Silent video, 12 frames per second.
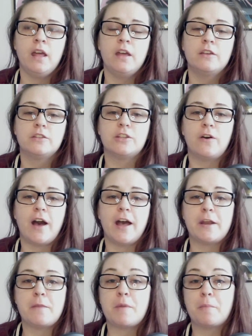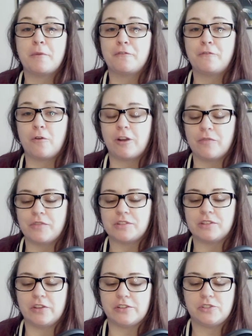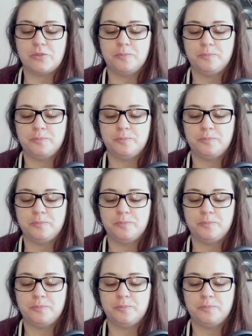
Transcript: So item number 4 on this list